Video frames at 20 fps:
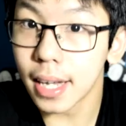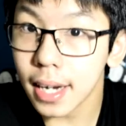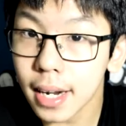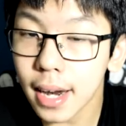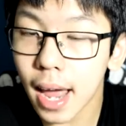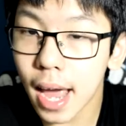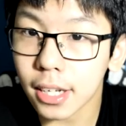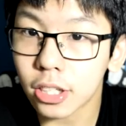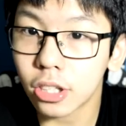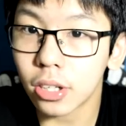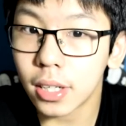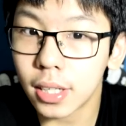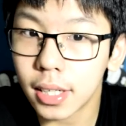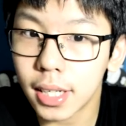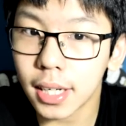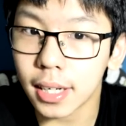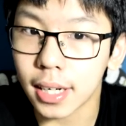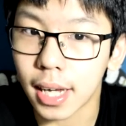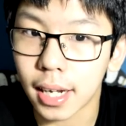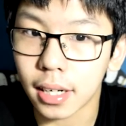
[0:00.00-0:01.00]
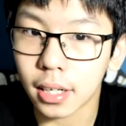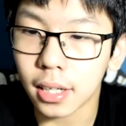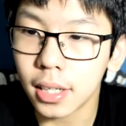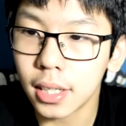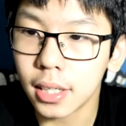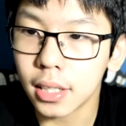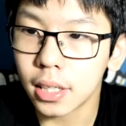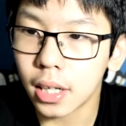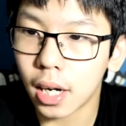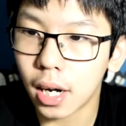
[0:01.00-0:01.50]
did actually did that.
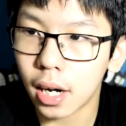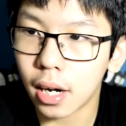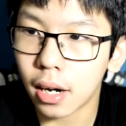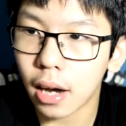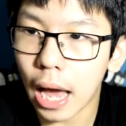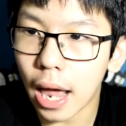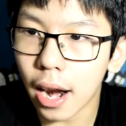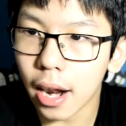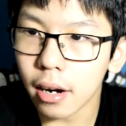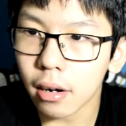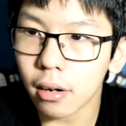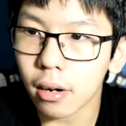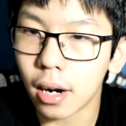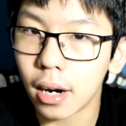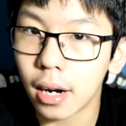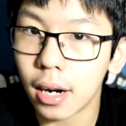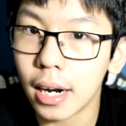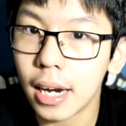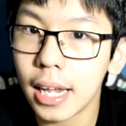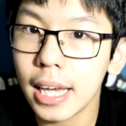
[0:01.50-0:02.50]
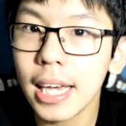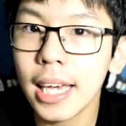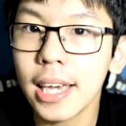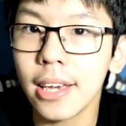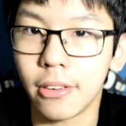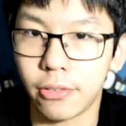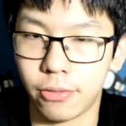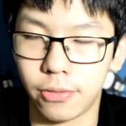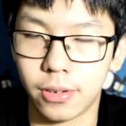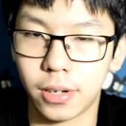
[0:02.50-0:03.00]
Ellen
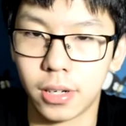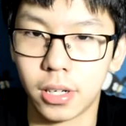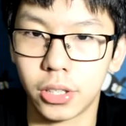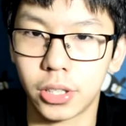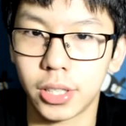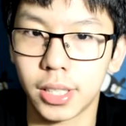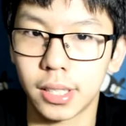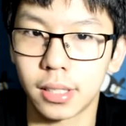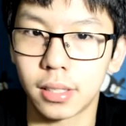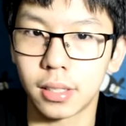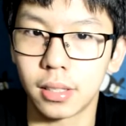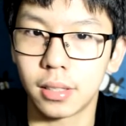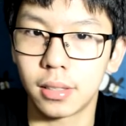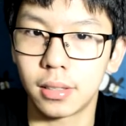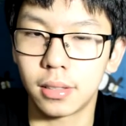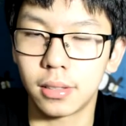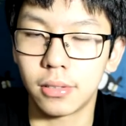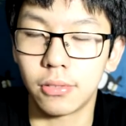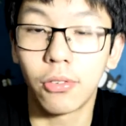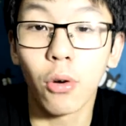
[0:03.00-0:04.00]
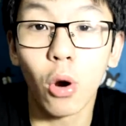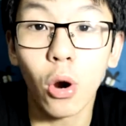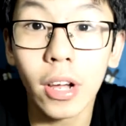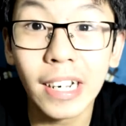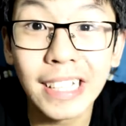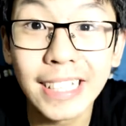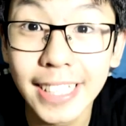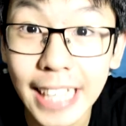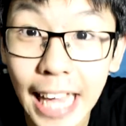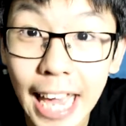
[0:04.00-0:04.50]
leave her sister for a
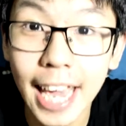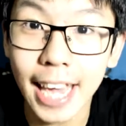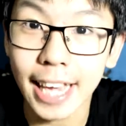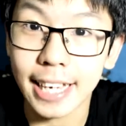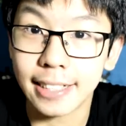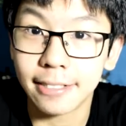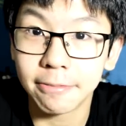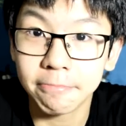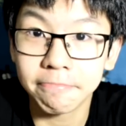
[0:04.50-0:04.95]
day.